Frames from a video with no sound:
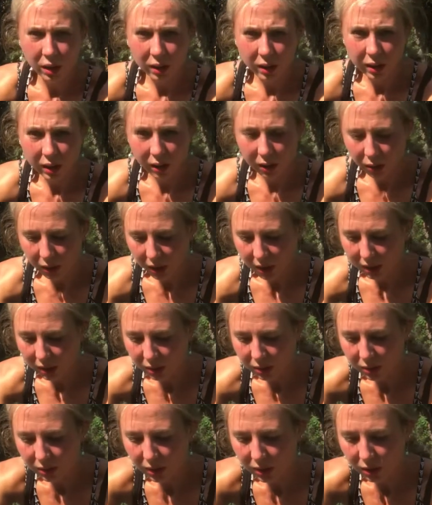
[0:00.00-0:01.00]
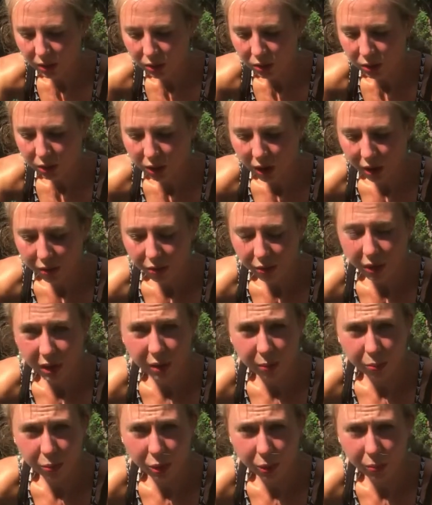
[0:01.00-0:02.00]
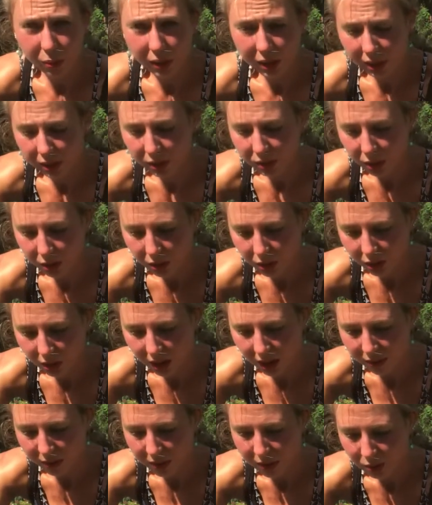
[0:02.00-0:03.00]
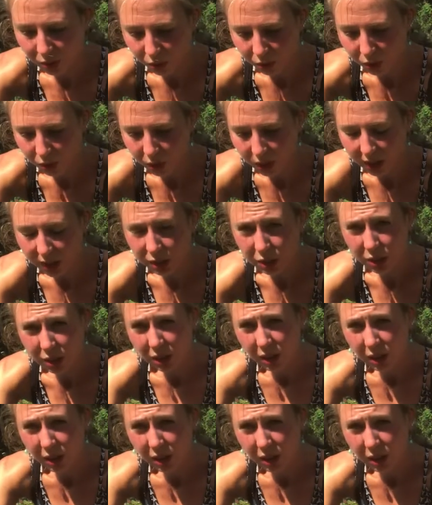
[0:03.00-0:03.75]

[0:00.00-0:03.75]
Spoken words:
Now it does need to cover it properly, so don't have it sort of on the edge,